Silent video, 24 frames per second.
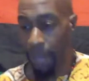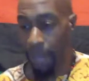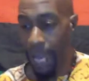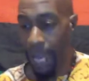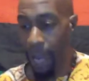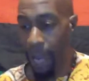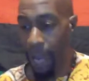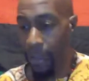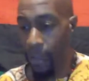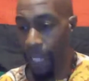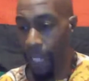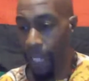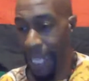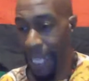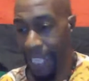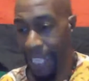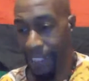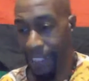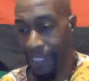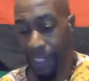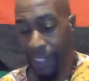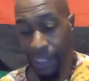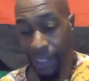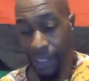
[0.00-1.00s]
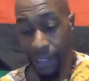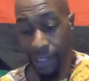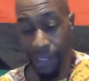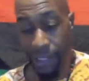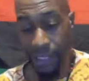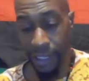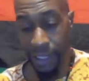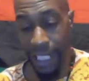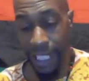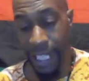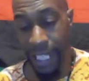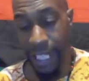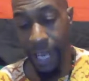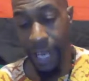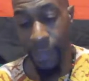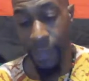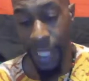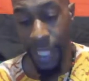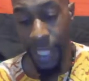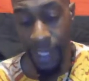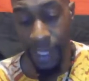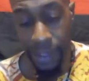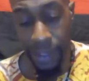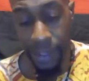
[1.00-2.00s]
our ancestors and
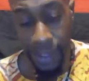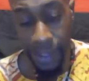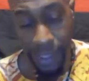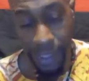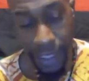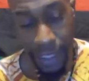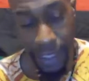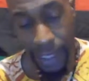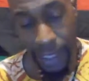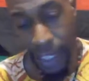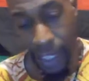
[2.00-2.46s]
our elders and